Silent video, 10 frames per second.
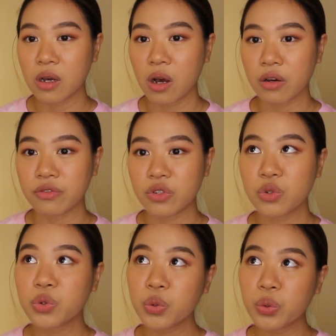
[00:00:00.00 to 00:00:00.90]
of
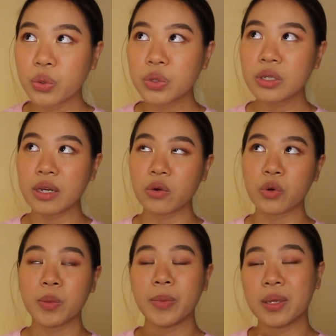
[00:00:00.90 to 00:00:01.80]
school,
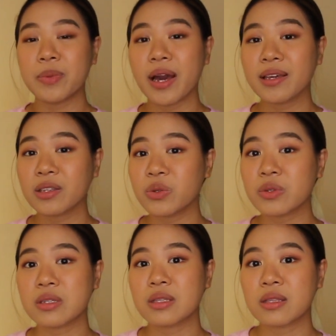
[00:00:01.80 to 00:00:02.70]
or maybe I can
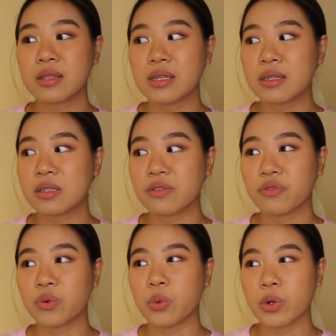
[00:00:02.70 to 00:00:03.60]
use these
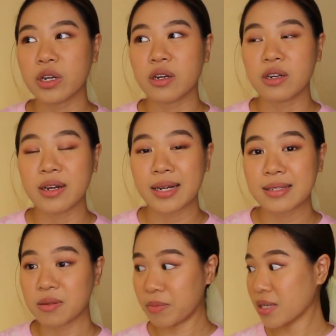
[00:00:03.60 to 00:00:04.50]
for
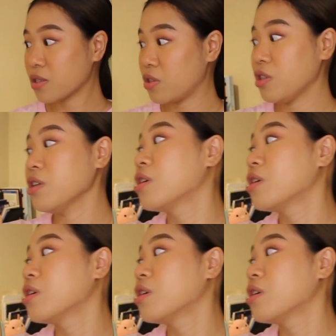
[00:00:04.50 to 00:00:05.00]
next semester.